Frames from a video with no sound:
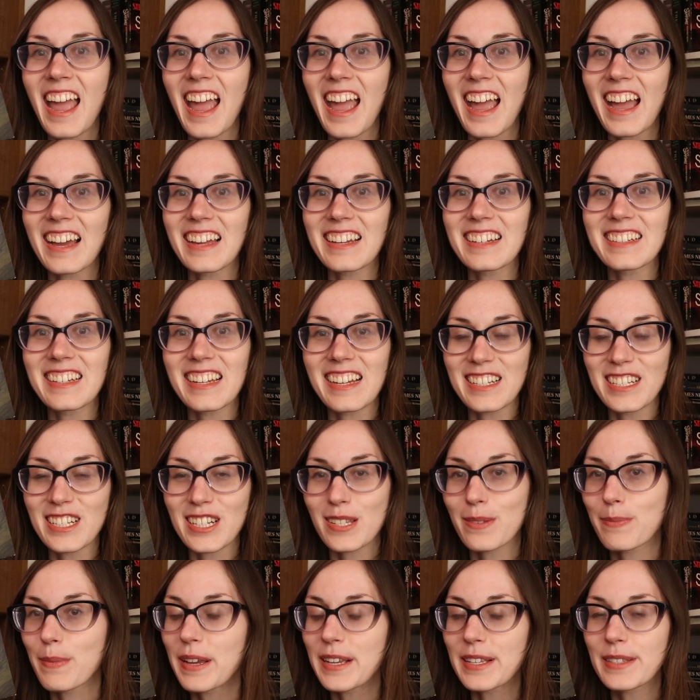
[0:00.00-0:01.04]
And it
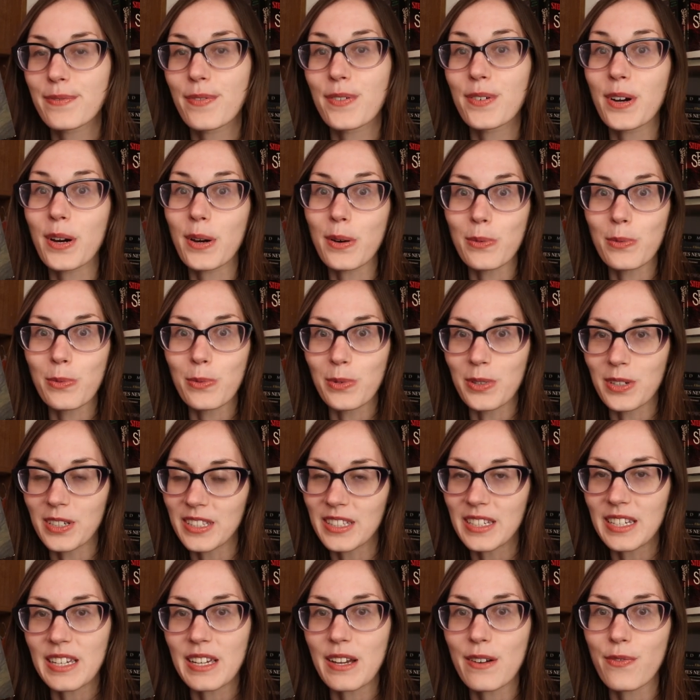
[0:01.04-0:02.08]
just makes for a
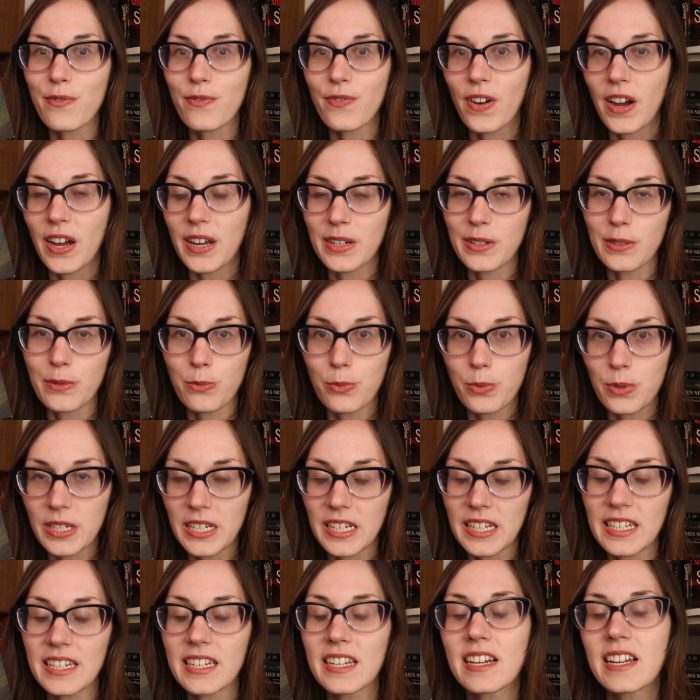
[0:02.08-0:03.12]
really fun
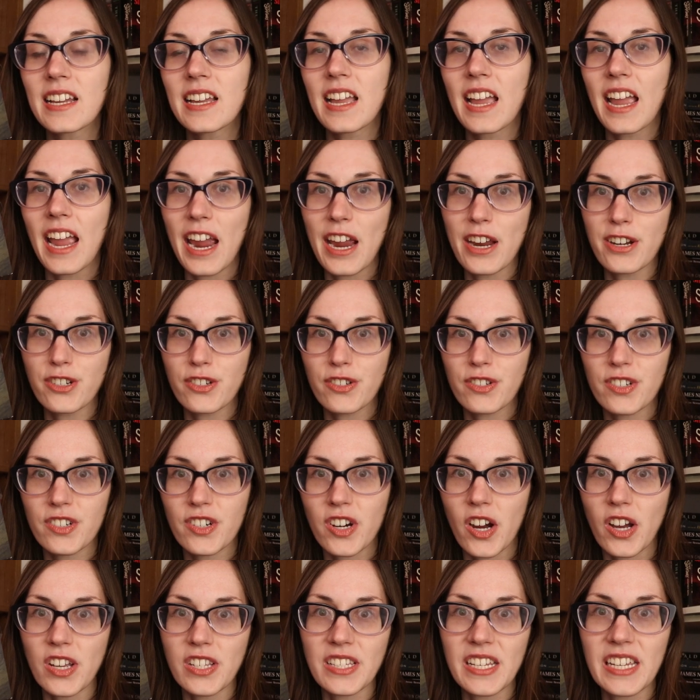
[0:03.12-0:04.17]
read. Adrian
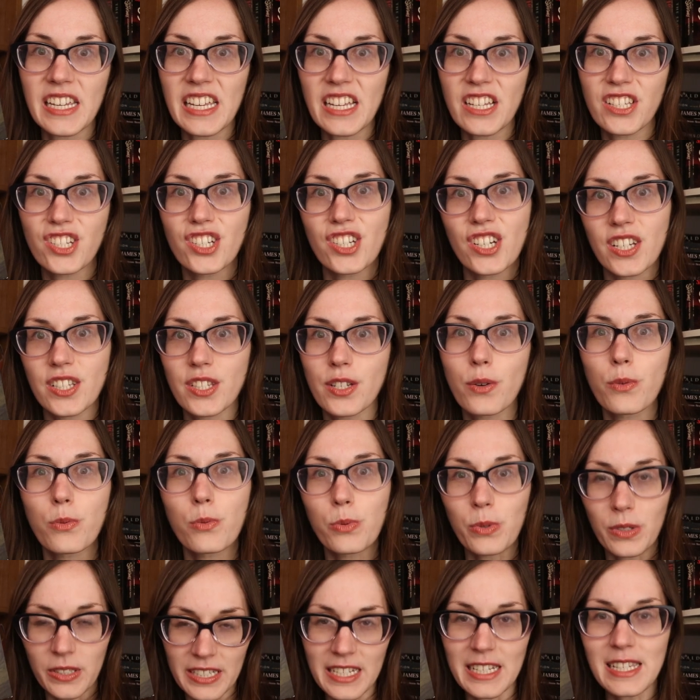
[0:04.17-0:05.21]
Tchaikovsky is just
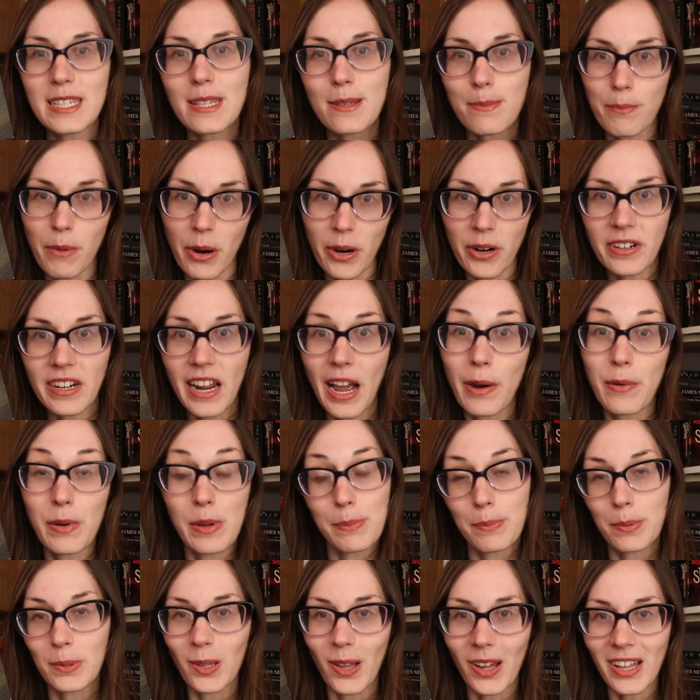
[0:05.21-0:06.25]
really smart how
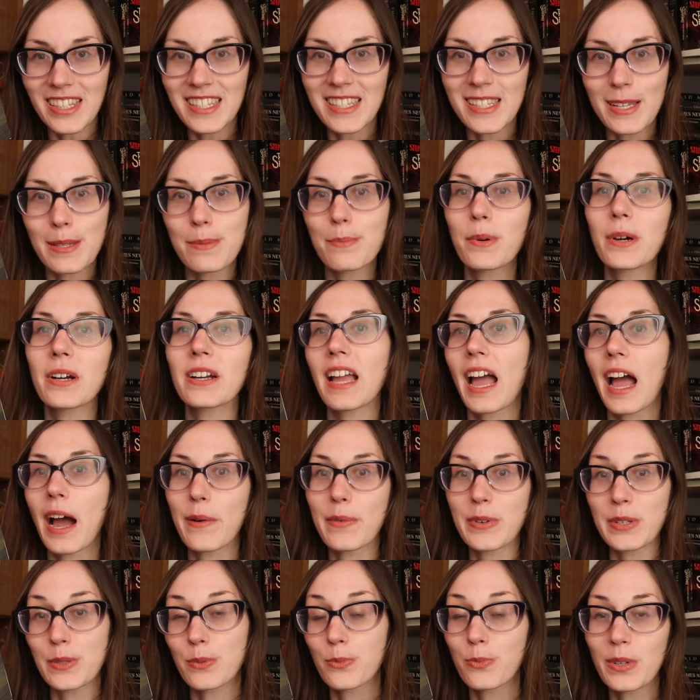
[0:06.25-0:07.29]
he plots this book,
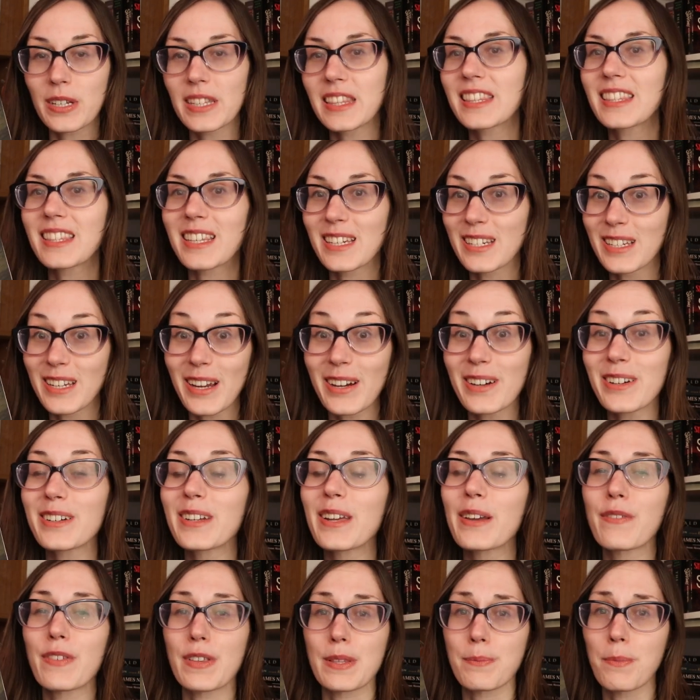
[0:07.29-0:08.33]
how it's written, the
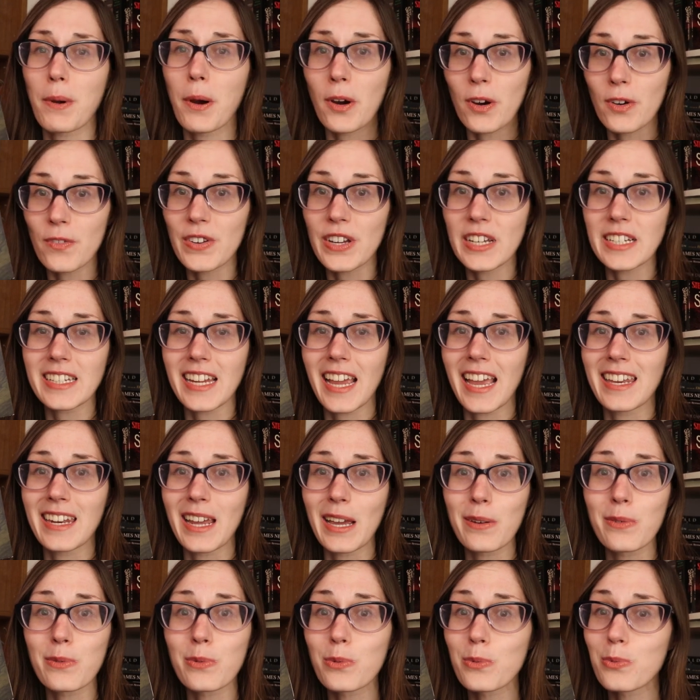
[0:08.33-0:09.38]
narrative is perfect, and
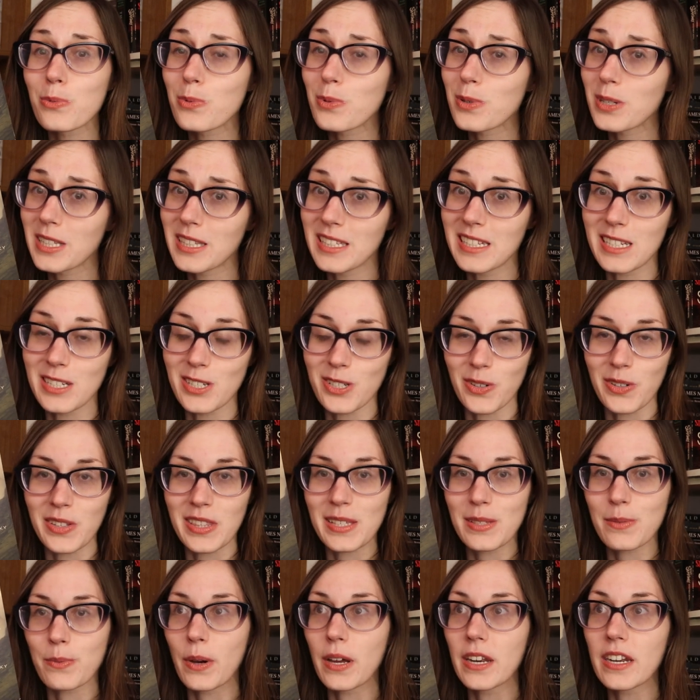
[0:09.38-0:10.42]
I really enjoy
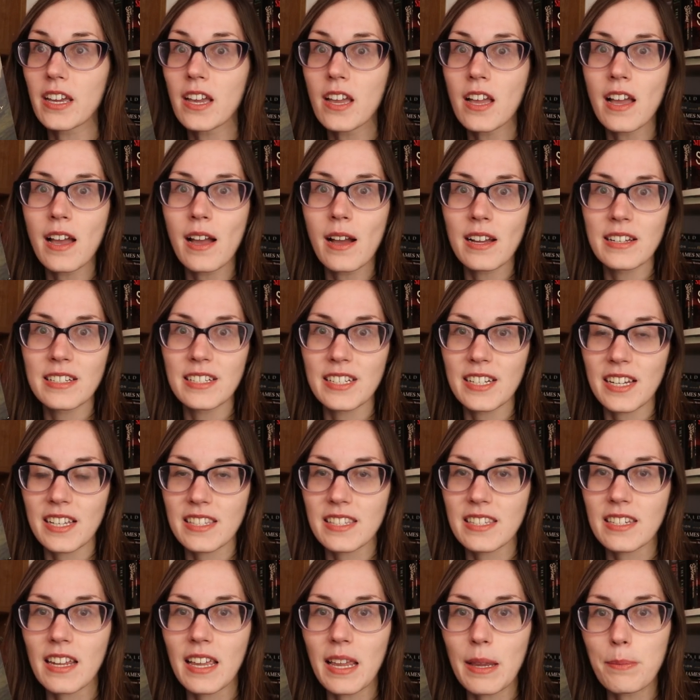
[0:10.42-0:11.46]
this one.
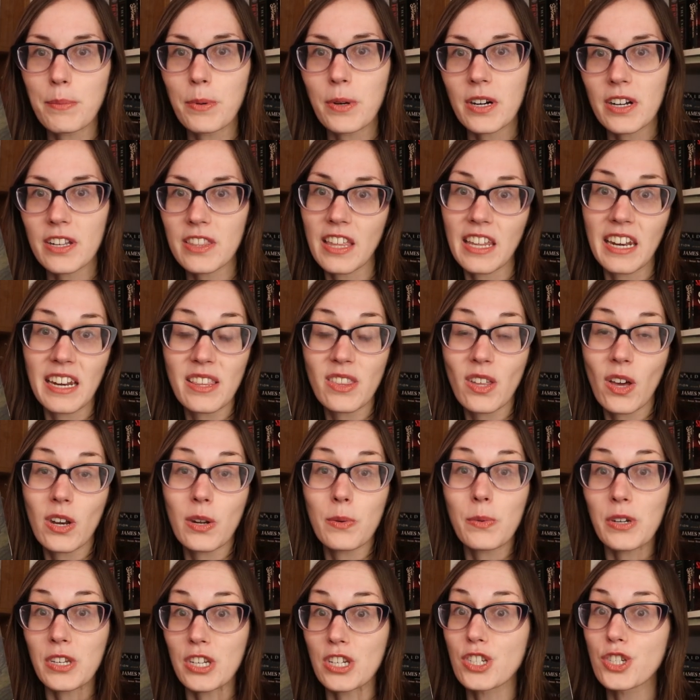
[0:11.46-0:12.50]
Just a book that I thought
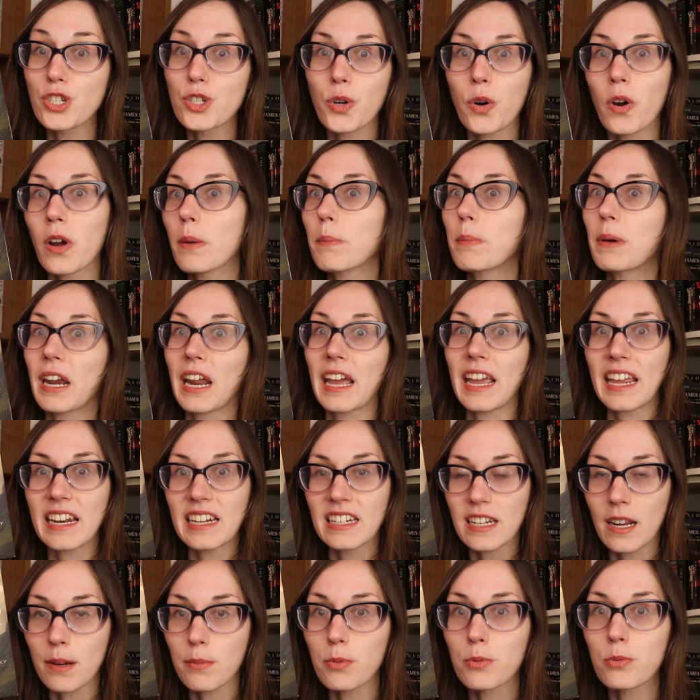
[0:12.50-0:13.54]
I would enjoy, but I
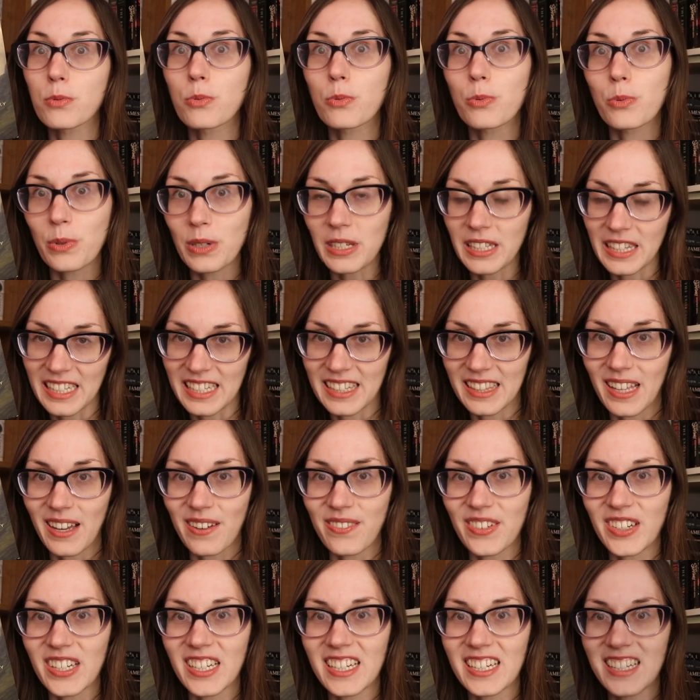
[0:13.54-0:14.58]
ended up really
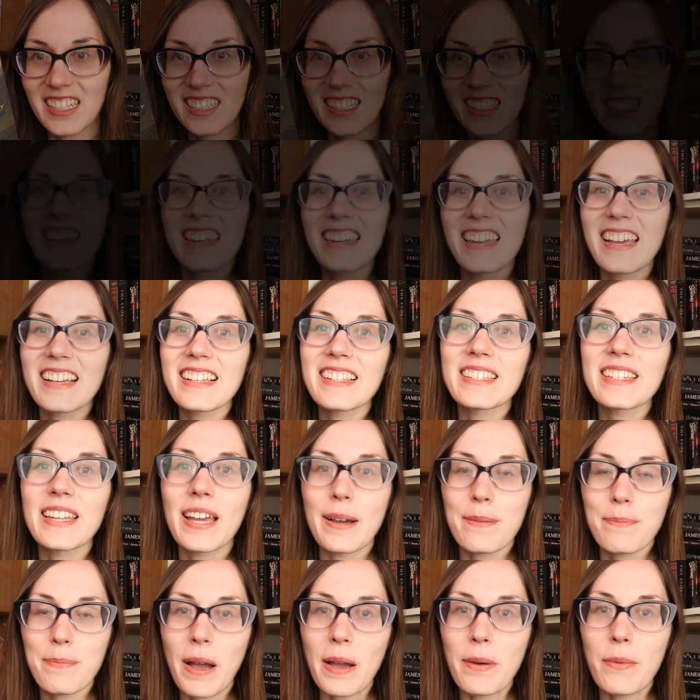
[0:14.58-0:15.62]
loving. Next
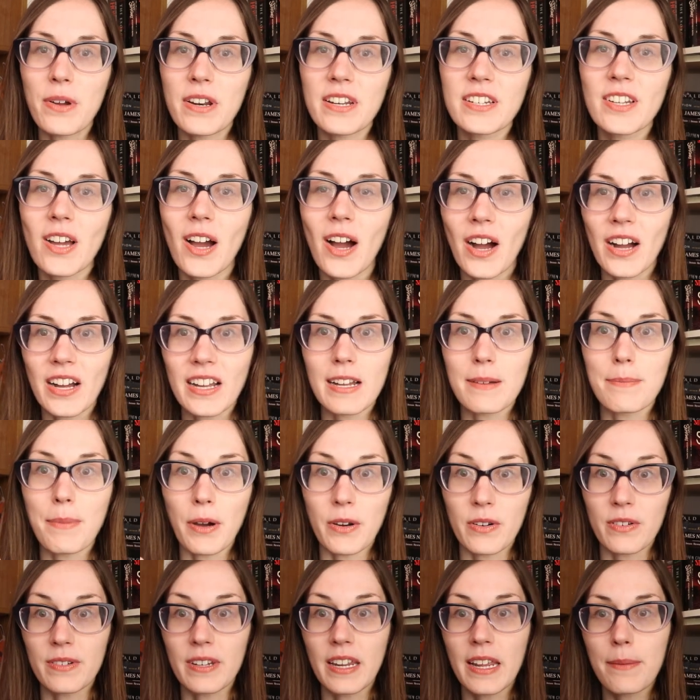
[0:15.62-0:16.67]
up, I want to talk
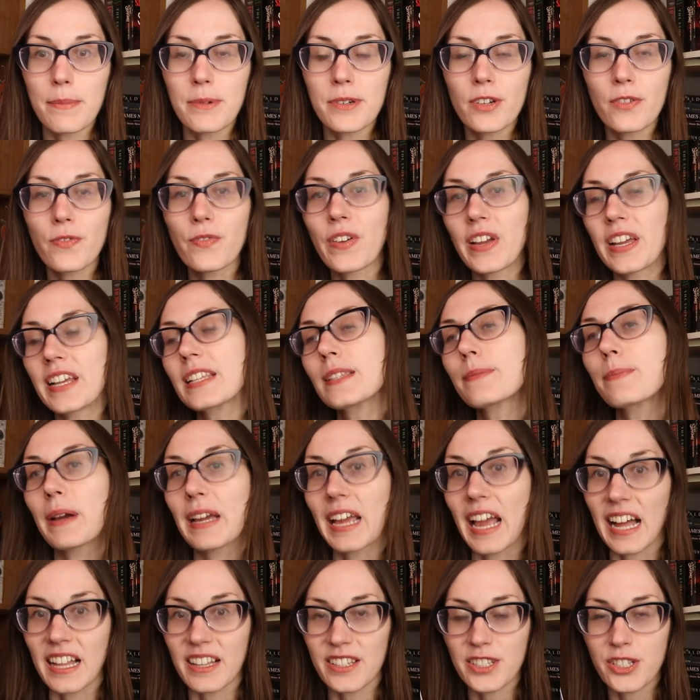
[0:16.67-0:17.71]
about Inhibitor Phase
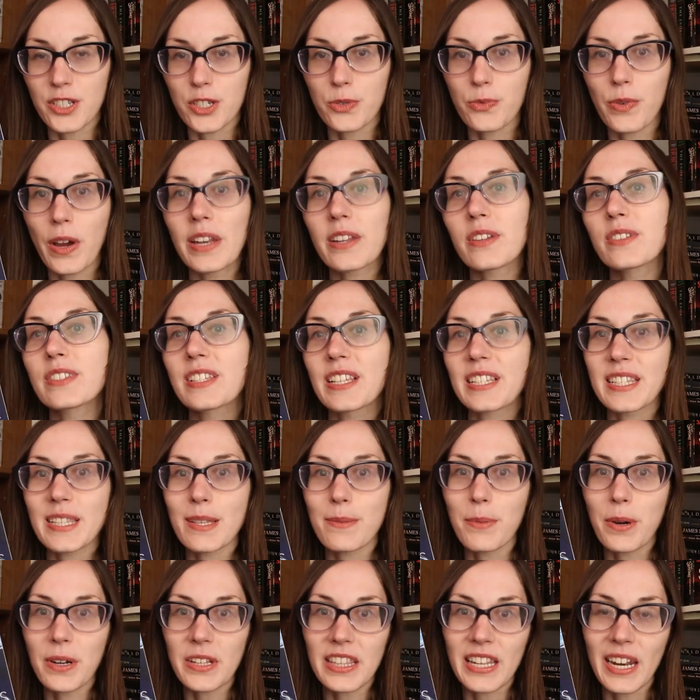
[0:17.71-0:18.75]
by Alastair Reynolds. This is
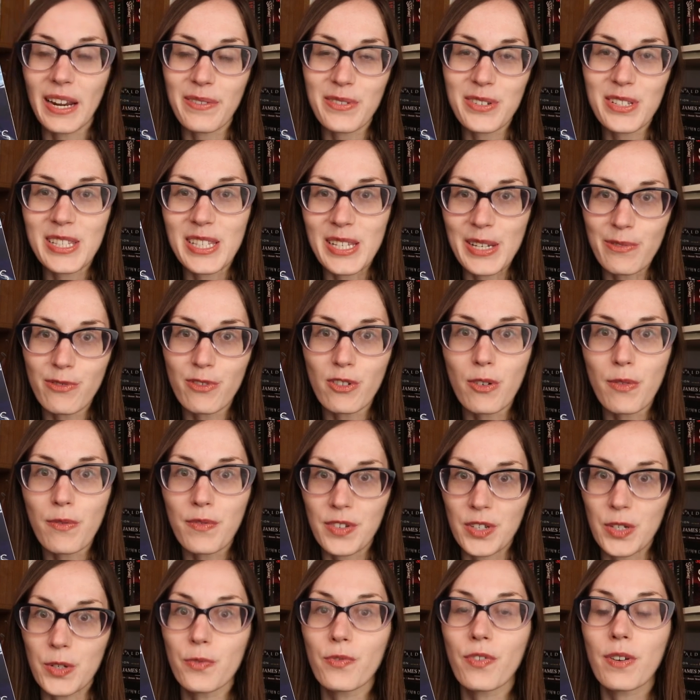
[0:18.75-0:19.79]
the book that I received for
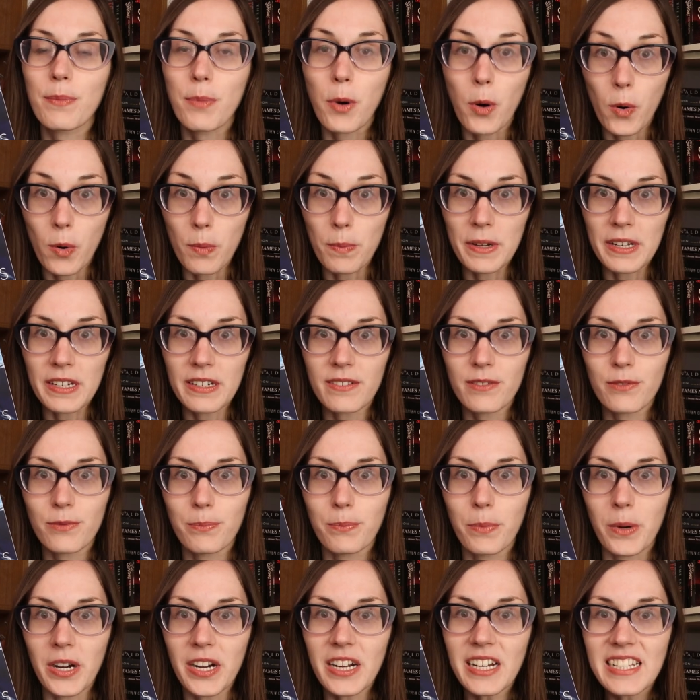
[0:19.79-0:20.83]
review from
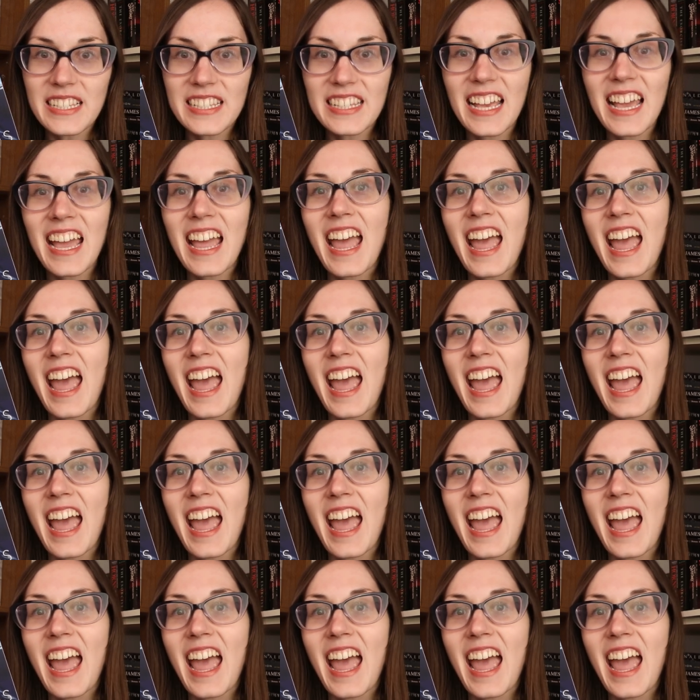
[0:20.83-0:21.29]
Orbit Books.